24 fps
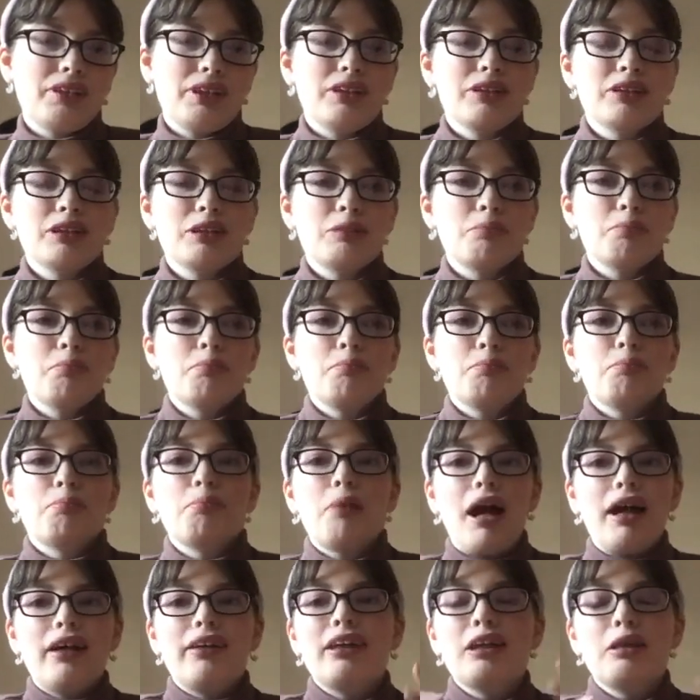there's,
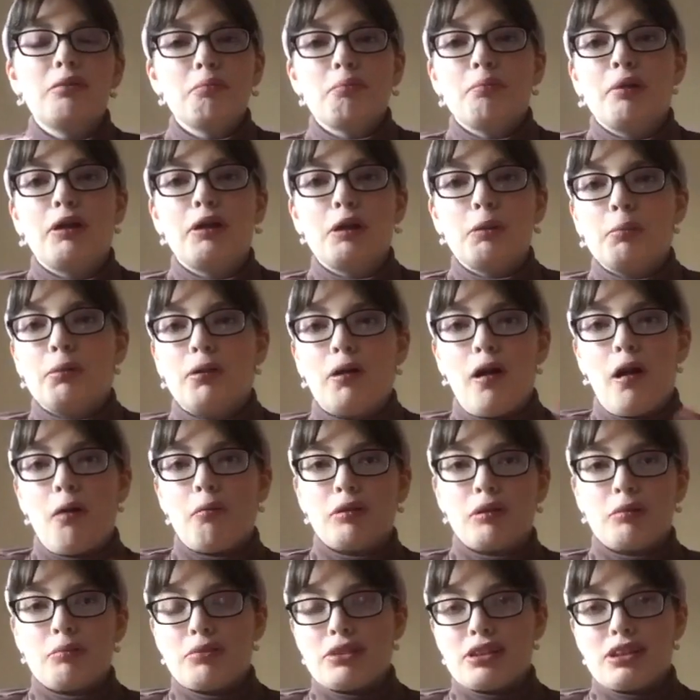I think, bigger
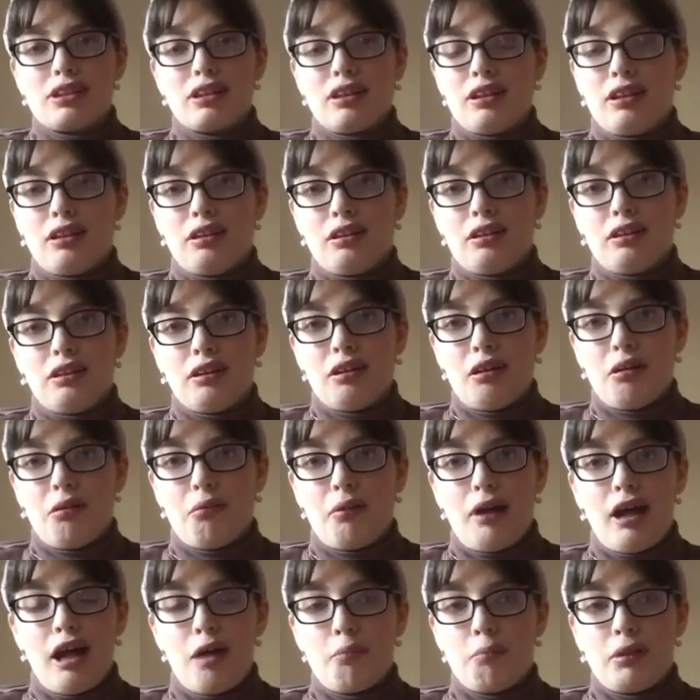problems in, you know,
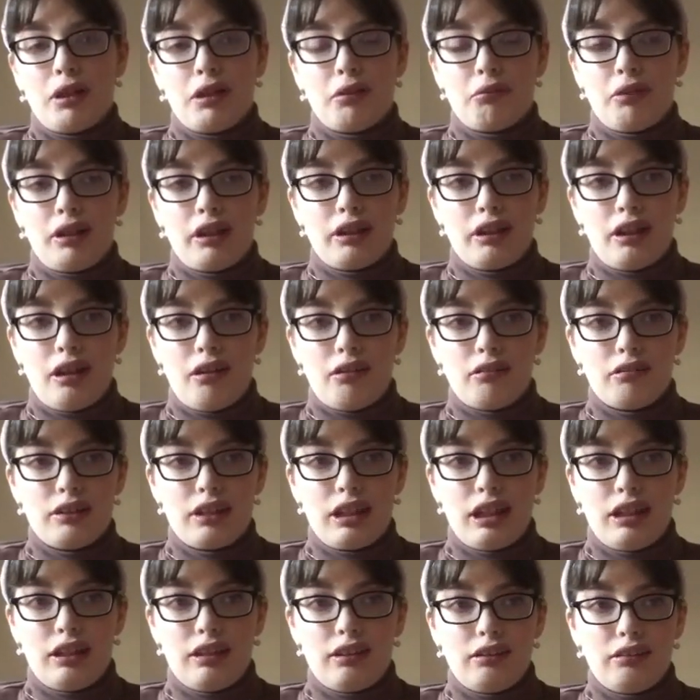happening right now
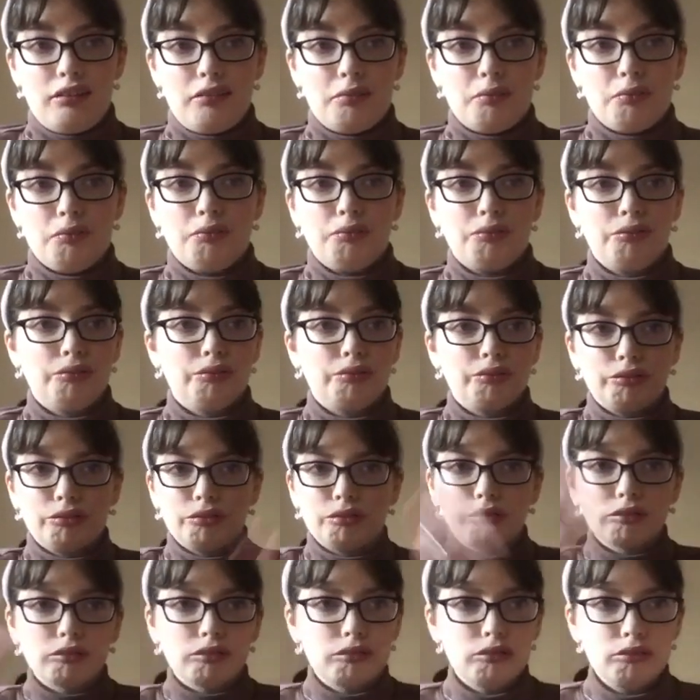than
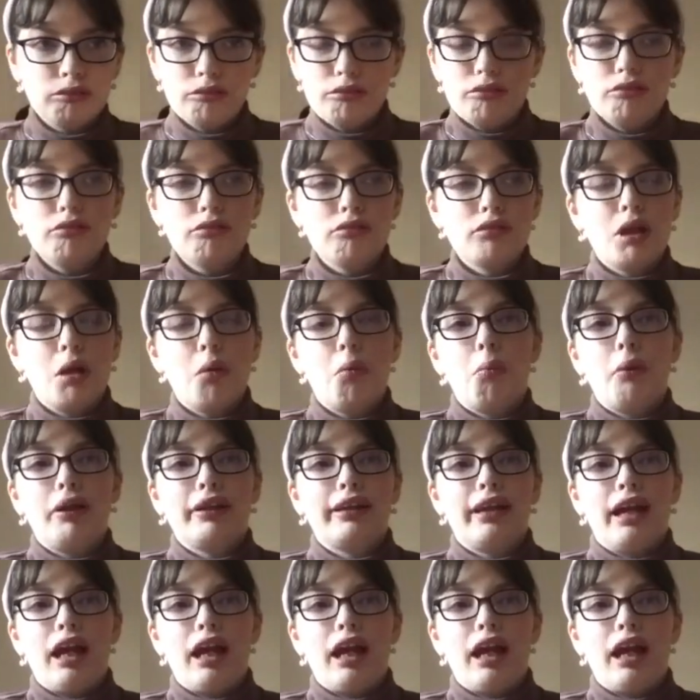what